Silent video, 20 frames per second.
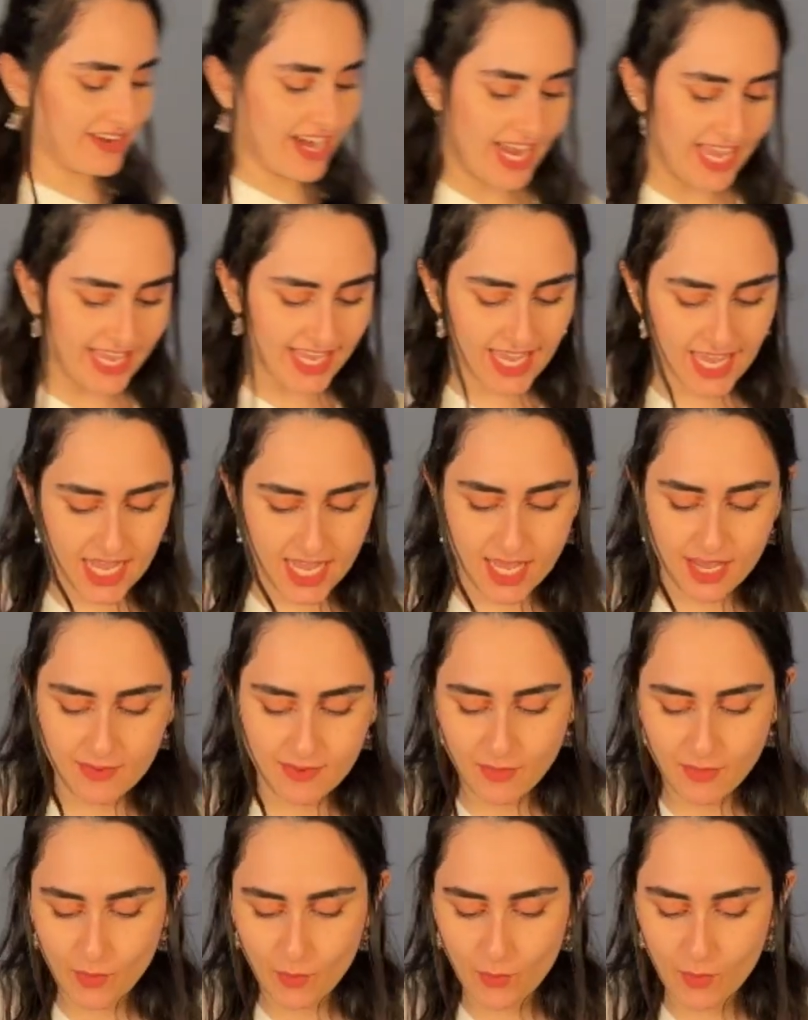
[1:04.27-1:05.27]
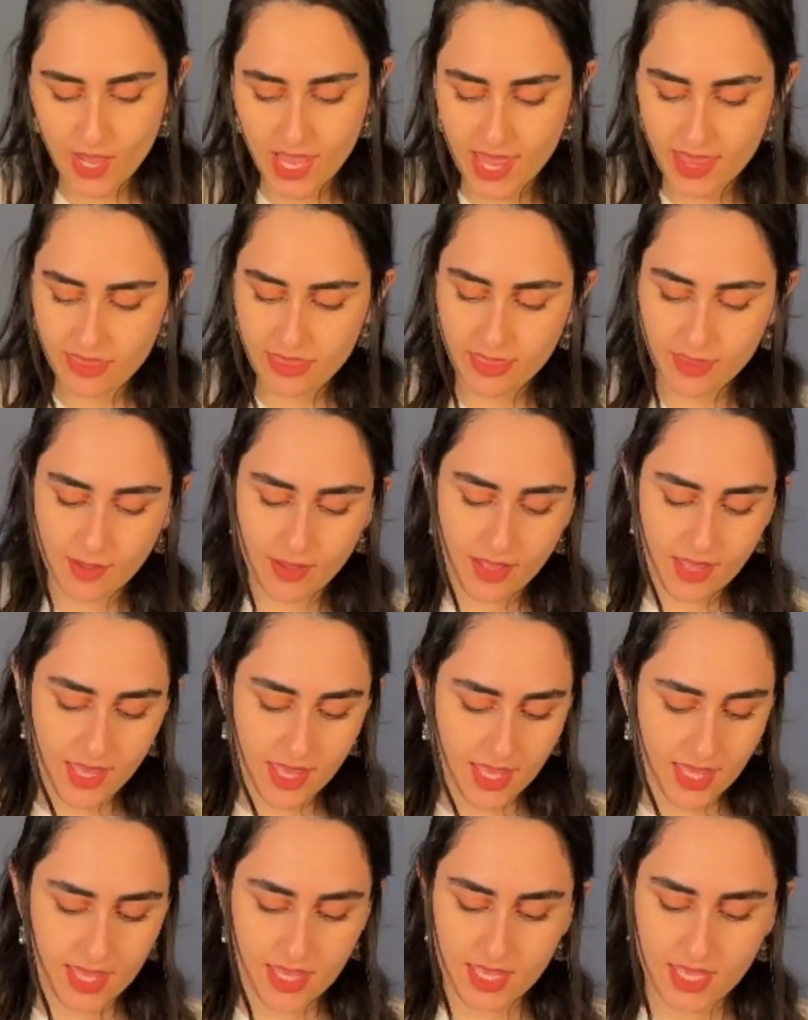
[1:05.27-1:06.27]
I come with
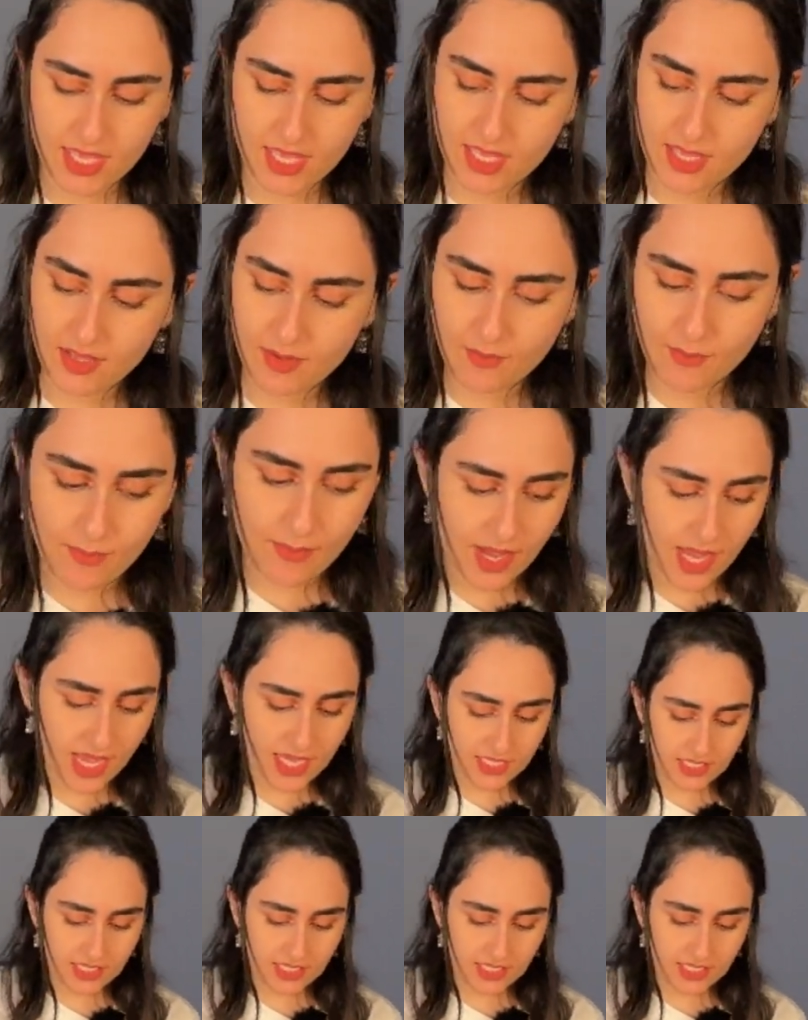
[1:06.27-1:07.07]
my